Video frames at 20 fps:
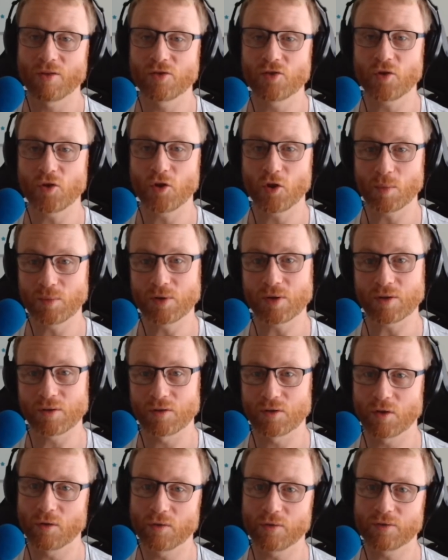term you
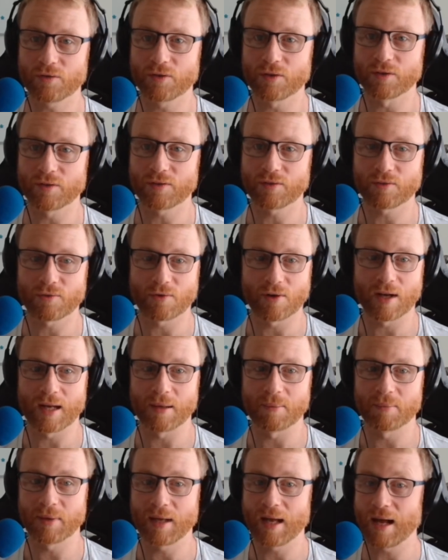could use to
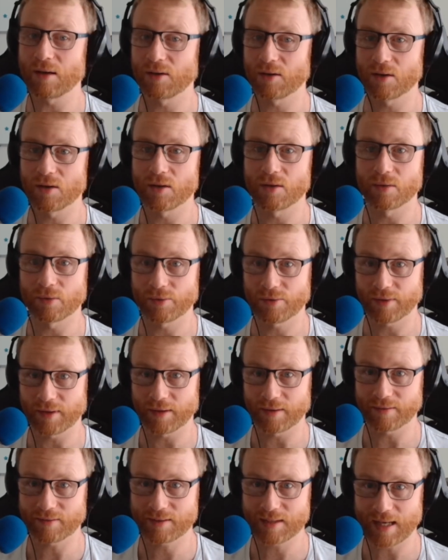describe how long
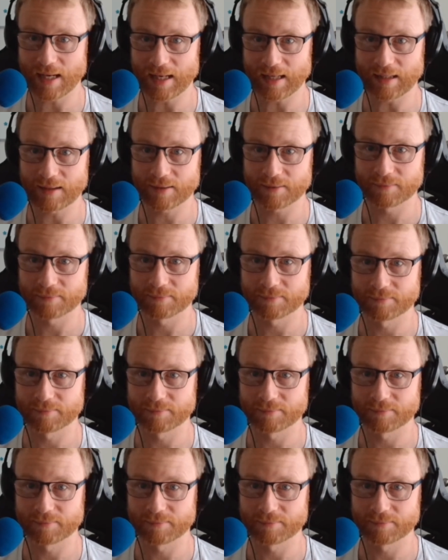things take.